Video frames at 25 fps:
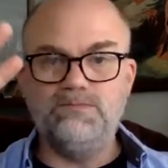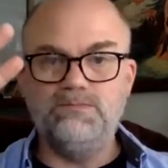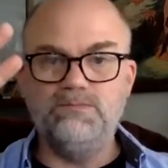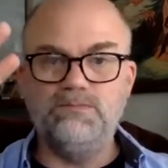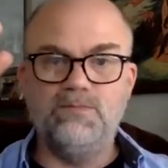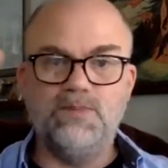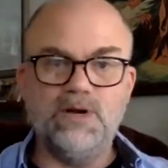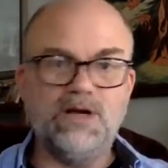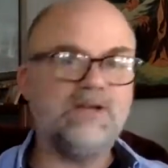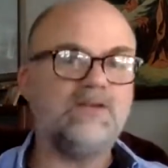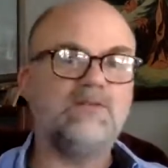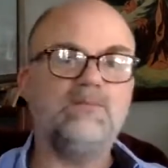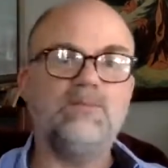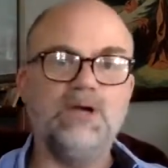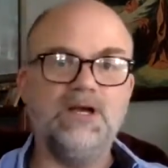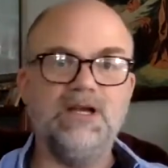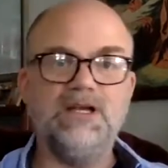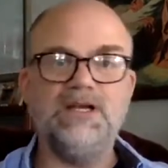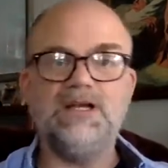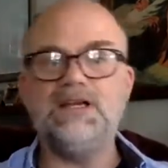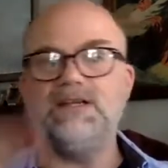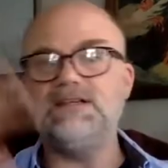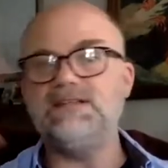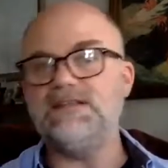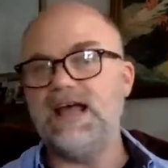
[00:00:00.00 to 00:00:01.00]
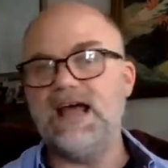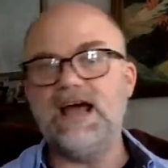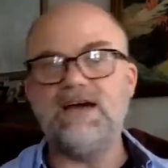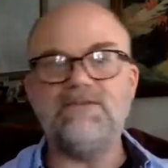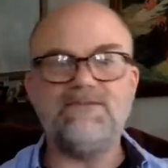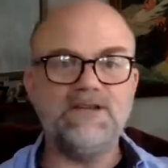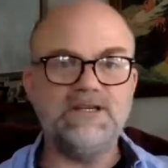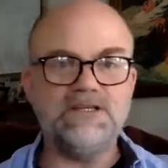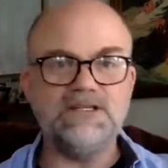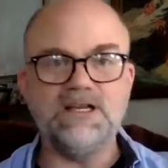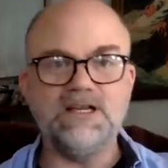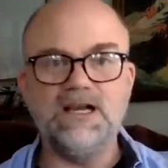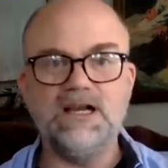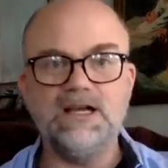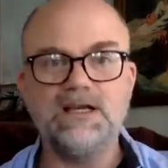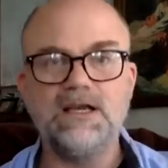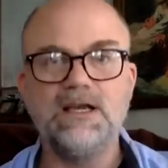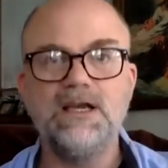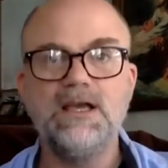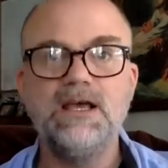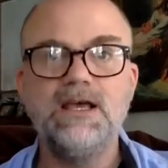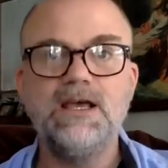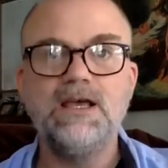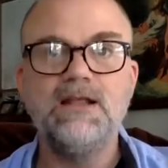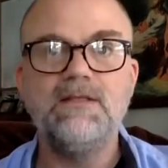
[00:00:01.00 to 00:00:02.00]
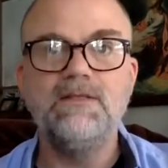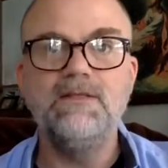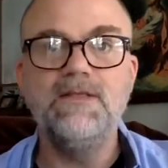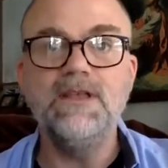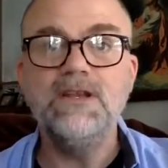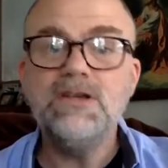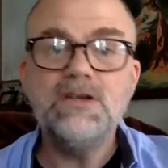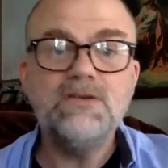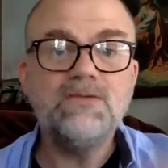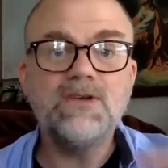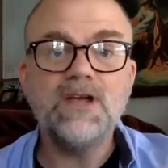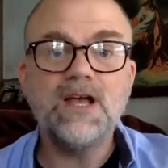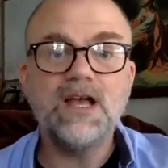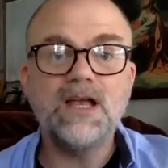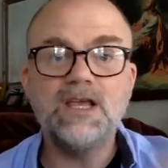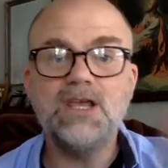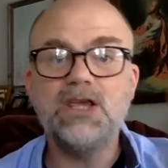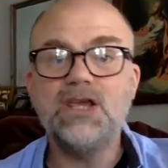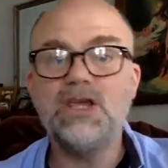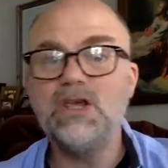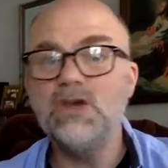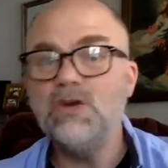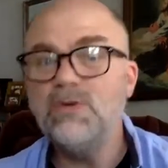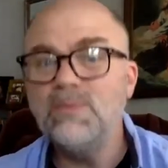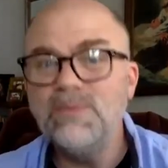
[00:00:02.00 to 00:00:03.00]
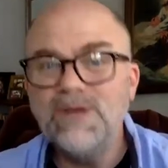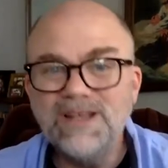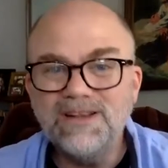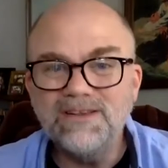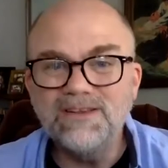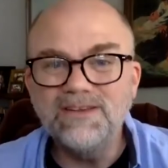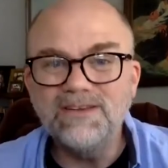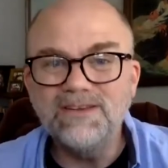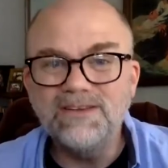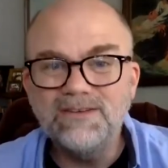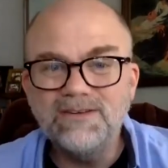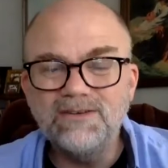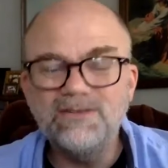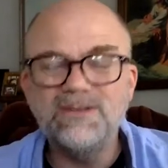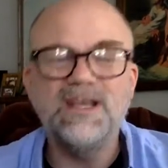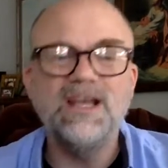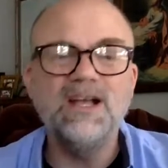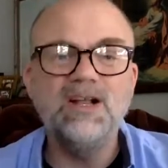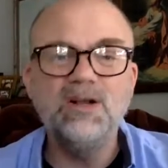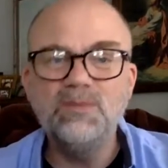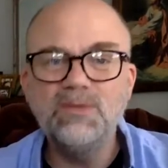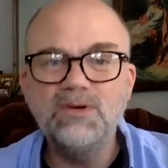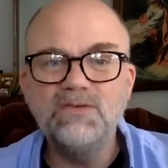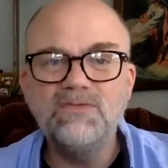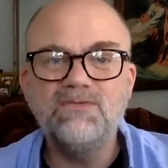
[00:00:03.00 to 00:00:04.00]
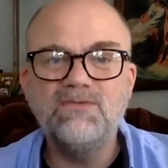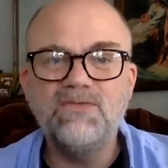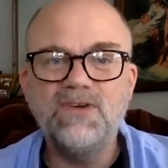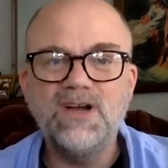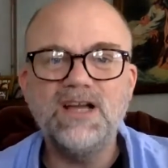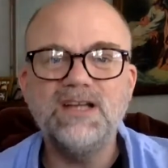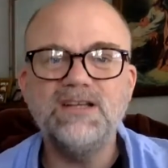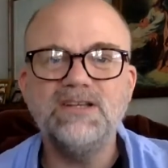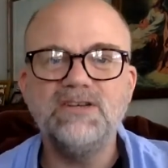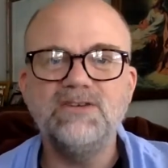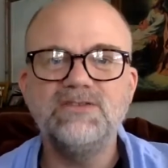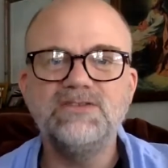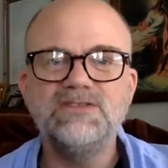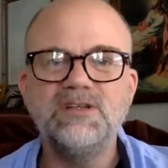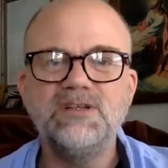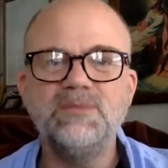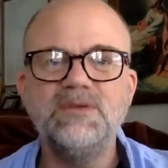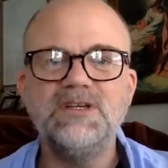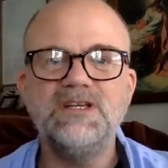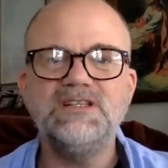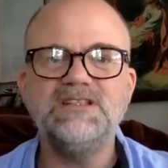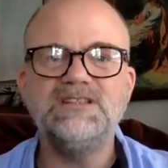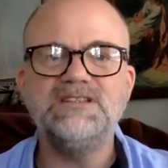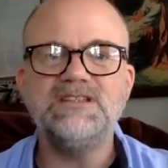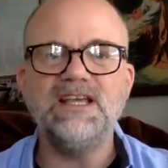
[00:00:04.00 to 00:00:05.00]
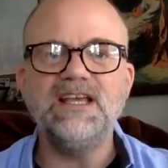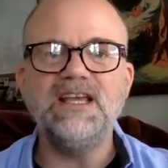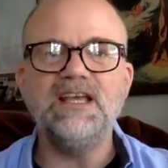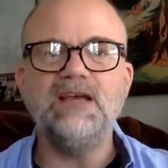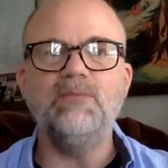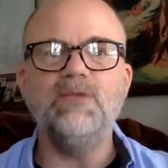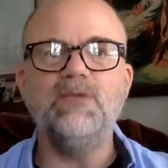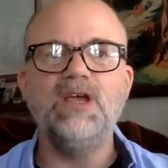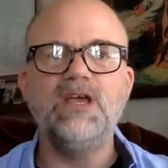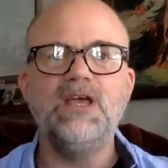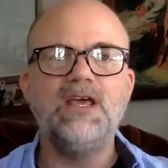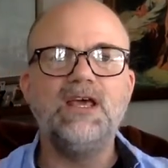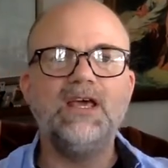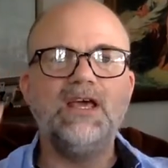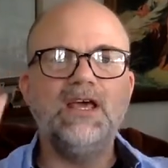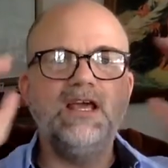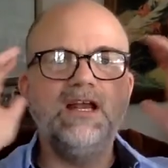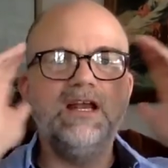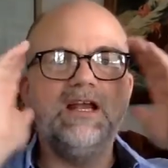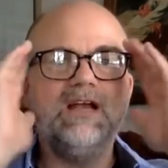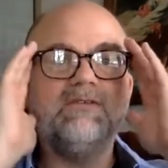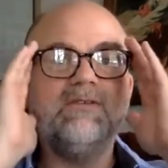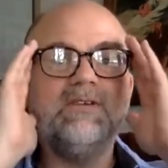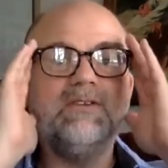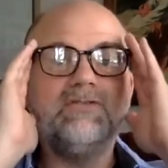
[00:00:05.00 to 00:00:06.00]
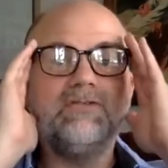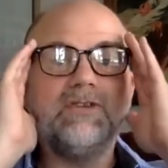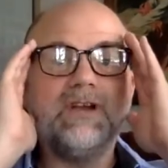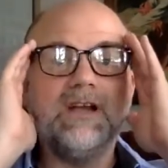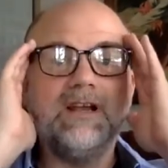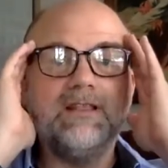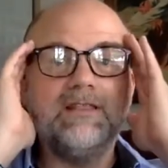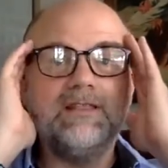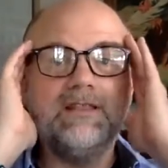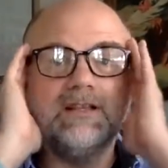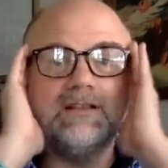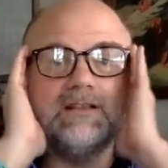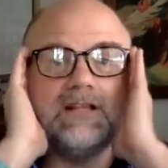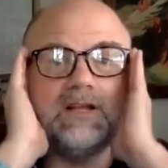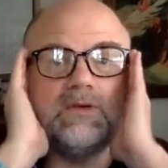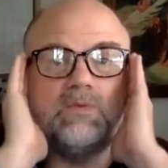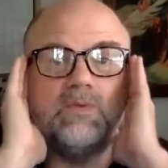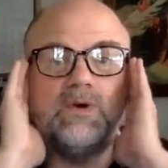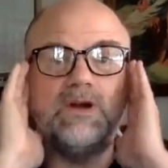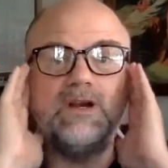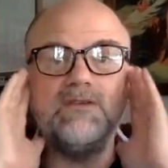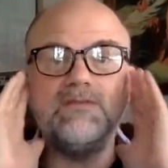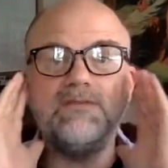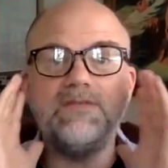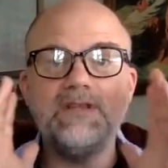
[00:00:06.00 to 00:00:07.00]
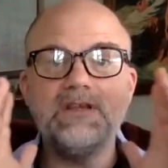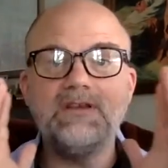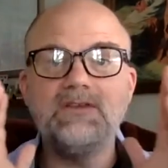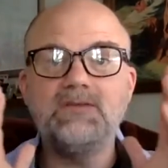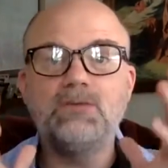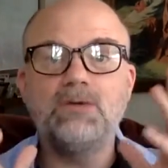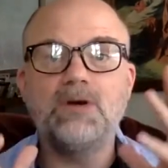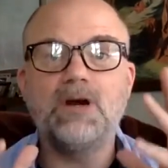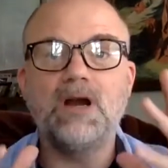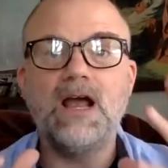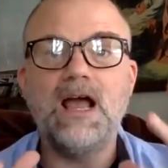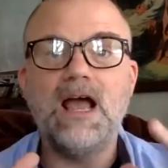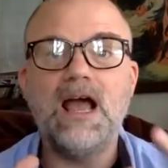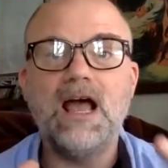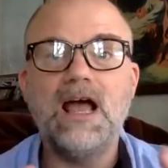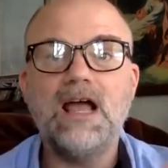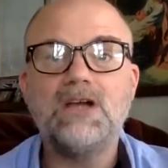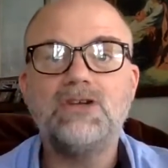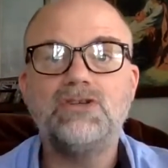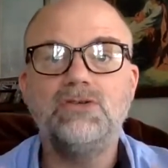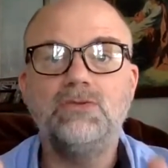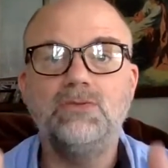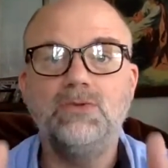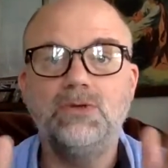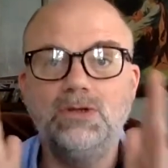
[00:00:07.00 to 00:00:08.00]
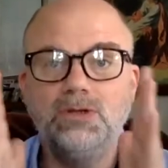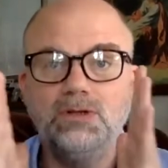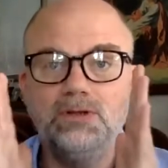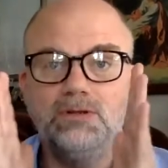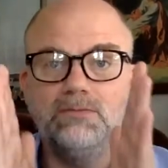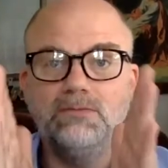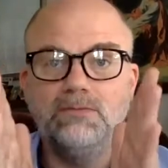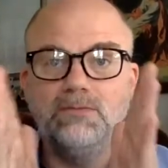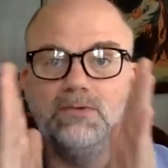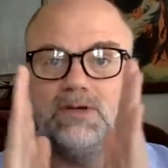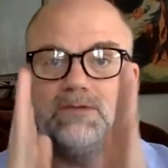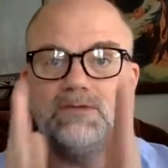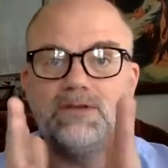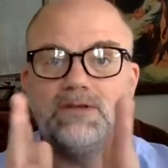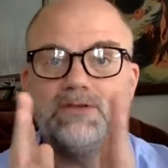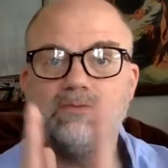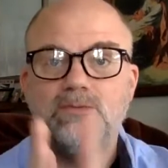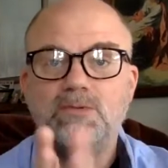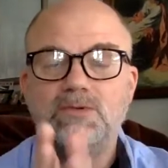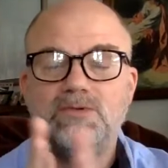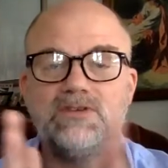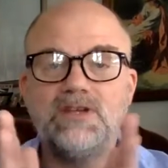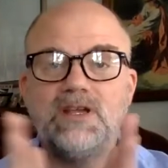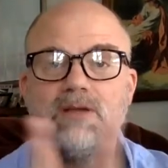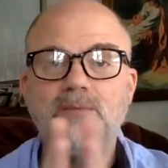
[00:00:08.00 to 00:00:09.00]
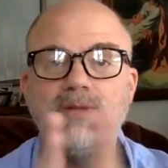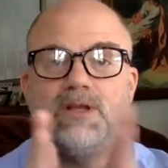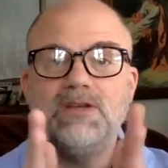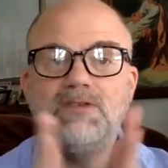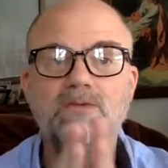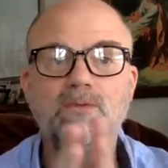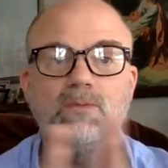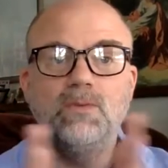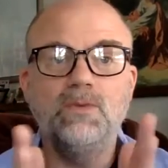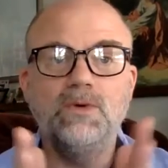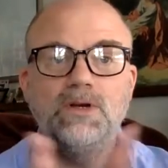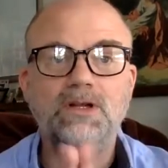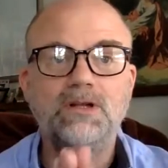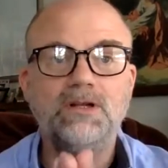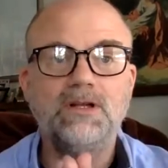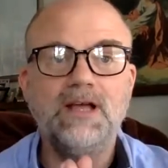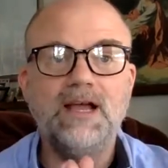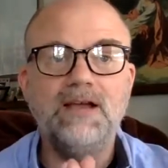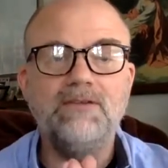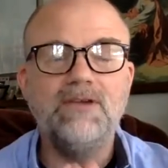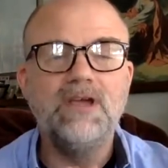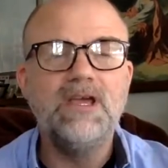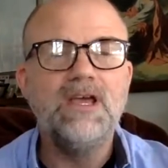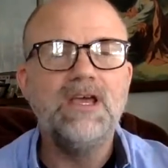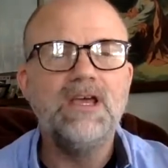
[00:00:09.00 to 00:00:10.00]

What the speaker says: Bugs Bunny, Daffy Duck. Then you've got humans. There's Elmer Fudd and Yosemite Sam. And I always try to think, like, what if this was taking place in real life?